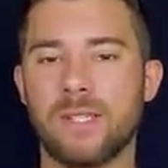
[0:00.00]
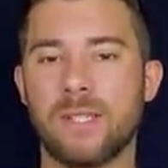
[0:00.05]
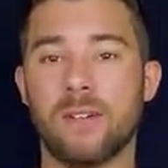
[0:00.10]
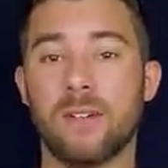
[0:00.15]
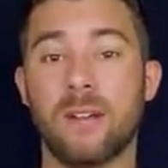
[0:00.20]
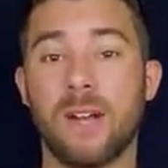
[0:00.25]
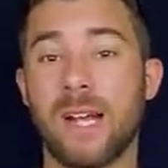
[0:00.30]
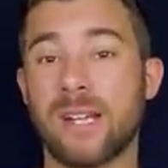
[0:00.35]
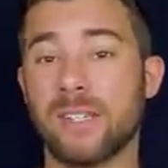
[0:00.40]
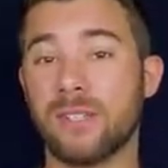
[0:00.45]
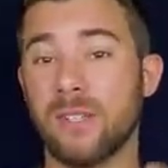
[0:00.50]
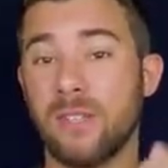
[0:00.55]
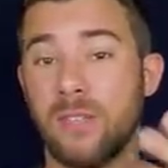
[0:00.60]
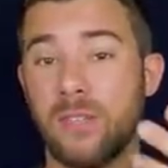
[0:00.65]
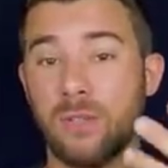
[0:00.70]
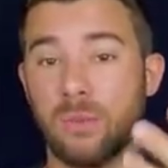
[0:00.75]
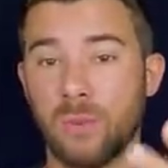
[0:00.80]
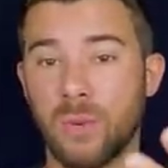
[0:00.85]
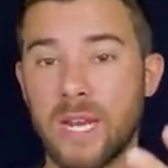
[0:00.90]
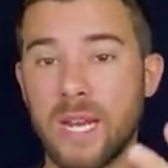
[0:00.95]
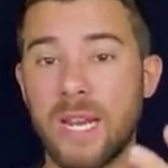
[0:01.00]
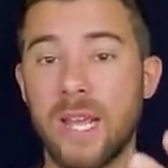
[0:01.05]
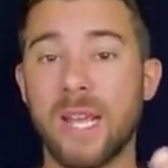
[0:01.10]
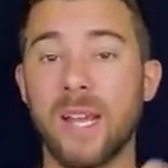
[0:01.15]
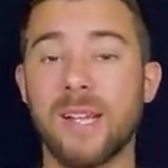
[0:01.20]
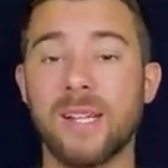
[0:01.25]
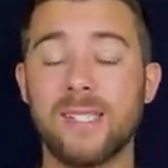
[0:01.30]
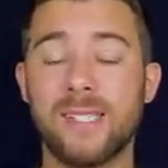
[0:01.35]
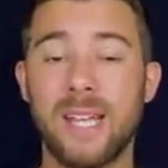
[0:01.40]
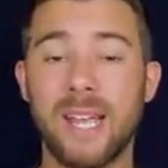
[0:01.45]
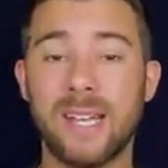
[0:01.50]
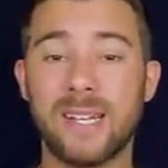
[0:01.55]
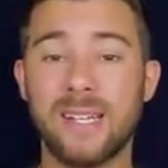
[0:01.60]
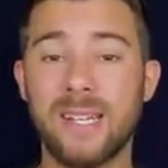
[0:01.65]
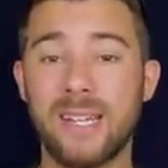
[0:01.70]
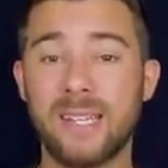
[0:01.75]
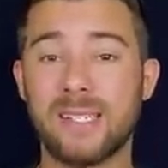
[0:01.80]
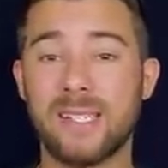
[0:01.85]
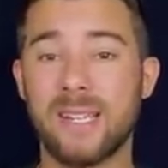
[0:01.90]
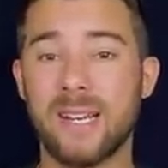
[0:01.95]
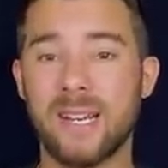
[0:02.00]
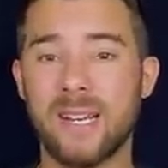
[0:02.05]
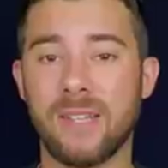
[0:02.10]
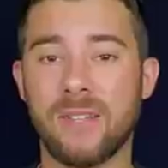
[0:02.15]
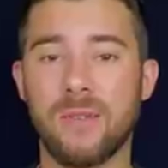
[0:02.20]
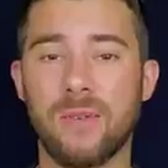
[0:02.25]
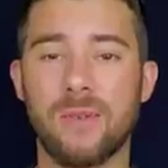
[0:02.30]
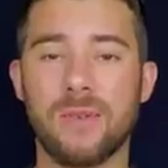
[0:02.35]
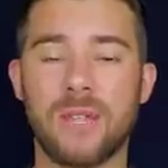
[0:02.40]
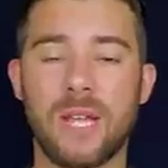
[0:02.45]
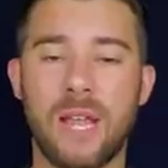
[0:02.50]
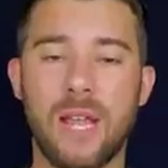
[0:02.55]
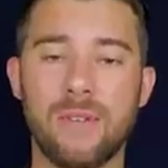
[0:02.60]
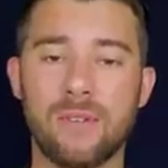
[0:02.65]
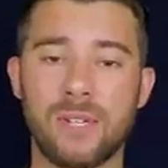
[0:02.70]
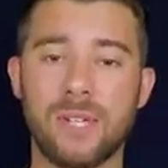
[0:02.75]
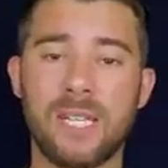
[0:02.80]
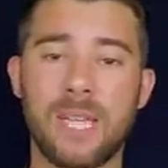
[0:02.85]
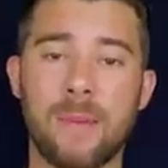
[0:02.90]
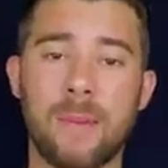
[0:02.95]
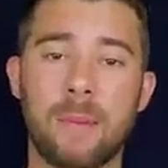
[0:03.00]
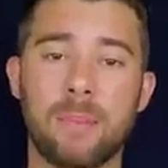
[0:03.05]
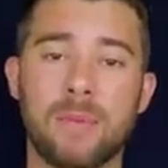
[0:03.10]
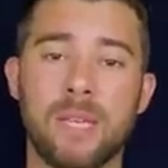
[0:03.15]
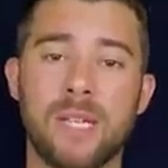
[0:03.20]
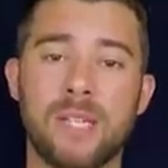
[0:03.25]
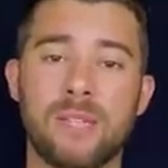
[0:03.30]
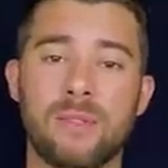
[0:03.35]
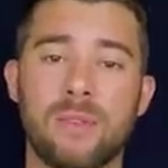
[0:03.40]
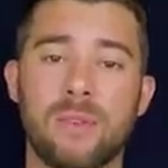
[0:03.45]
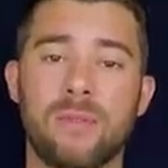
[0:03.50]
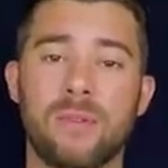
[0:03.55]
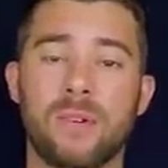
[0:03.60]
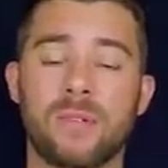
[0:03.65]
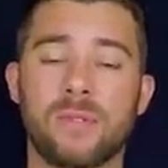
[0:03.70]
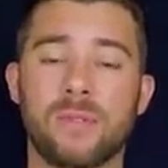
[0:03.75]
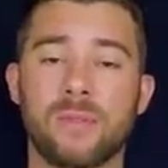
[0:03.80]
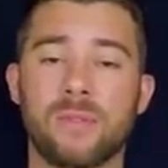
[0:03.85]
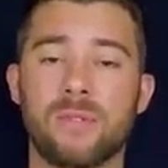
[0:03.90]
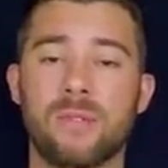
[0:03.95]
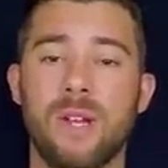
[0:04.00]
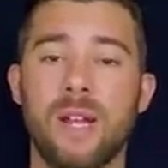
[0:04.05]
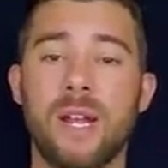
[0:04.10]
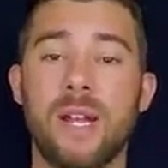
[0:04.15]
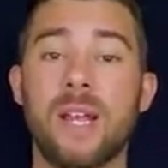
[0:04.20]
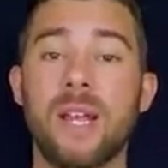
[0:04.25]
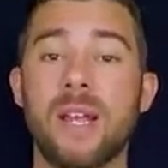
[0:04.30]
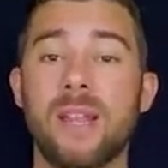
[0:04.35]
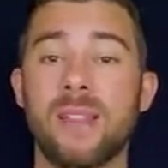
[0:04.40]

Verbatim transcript: There are actually three techniques that I use every time I place a reversal trade